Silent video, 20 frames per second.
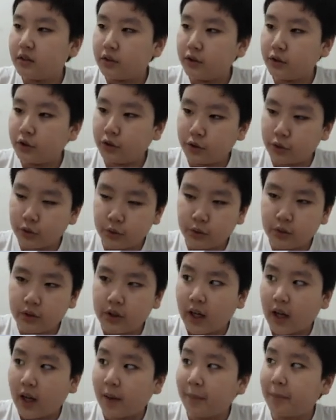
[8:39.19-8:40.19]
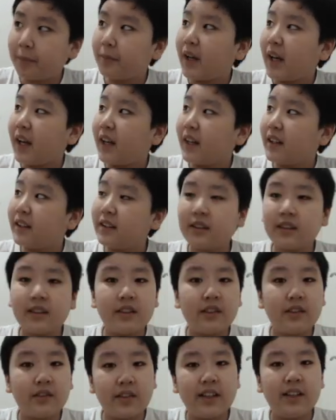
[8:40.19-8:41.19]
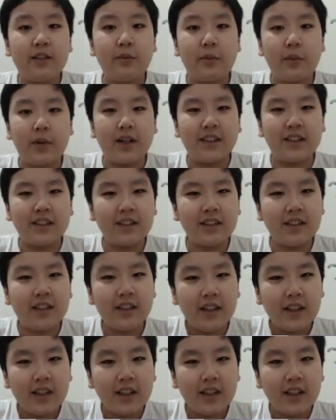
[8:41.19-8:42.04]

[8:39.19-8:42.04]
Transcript: Hudram, and the Red One.